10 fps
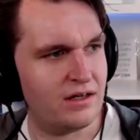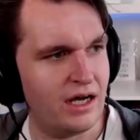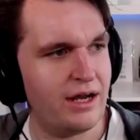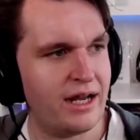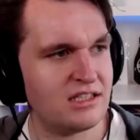
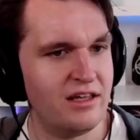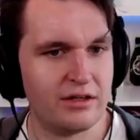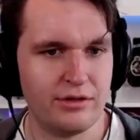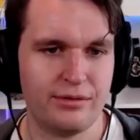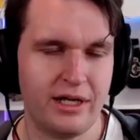I'd actually
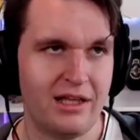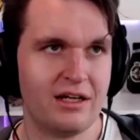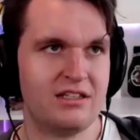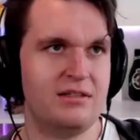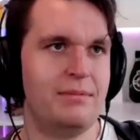agree quite a lot
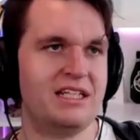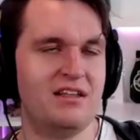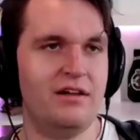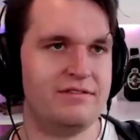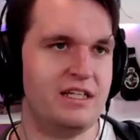because it makes a
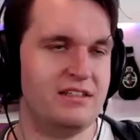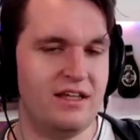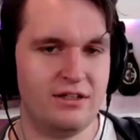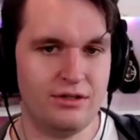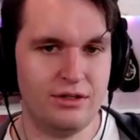lot of sense
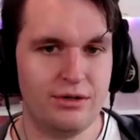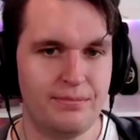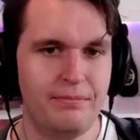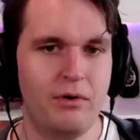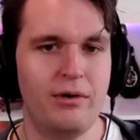that you're, you're
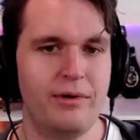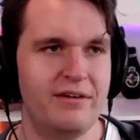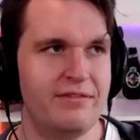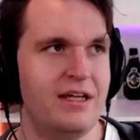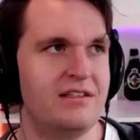more aware
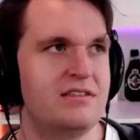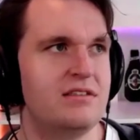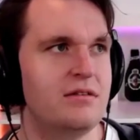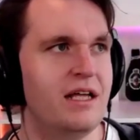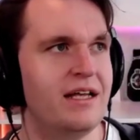of things.
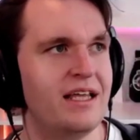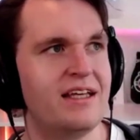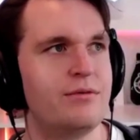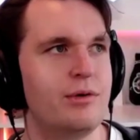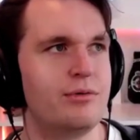And I
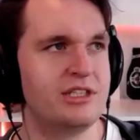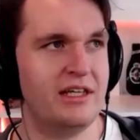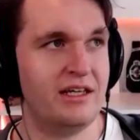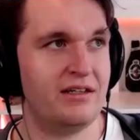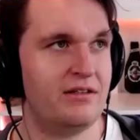think what we're
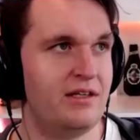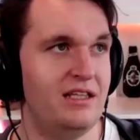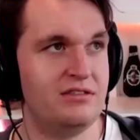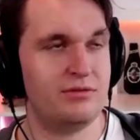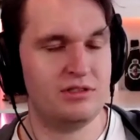seeing, at
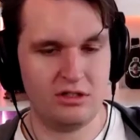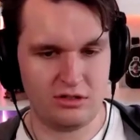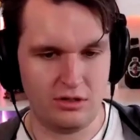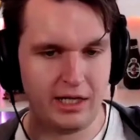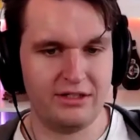least, so,
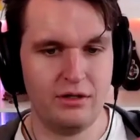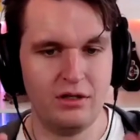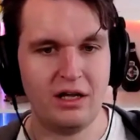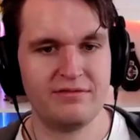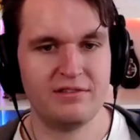so I do a
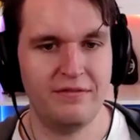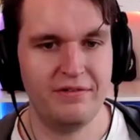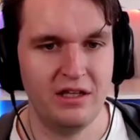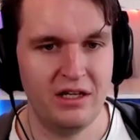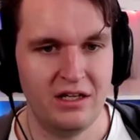lot of stuff
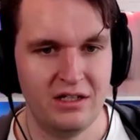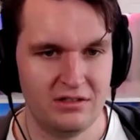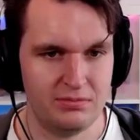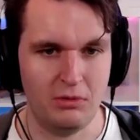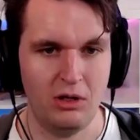in the
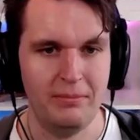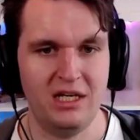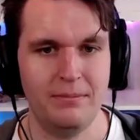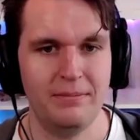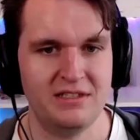small,
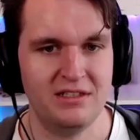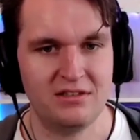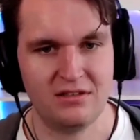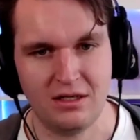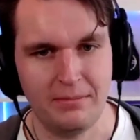medium
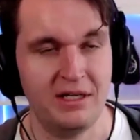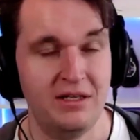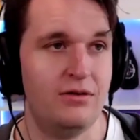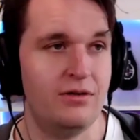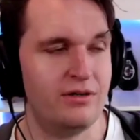business company
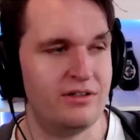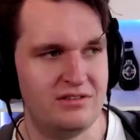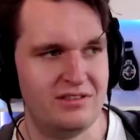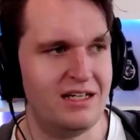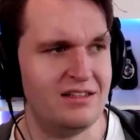or
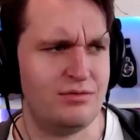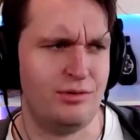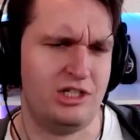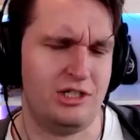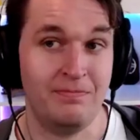sizes,
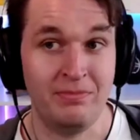which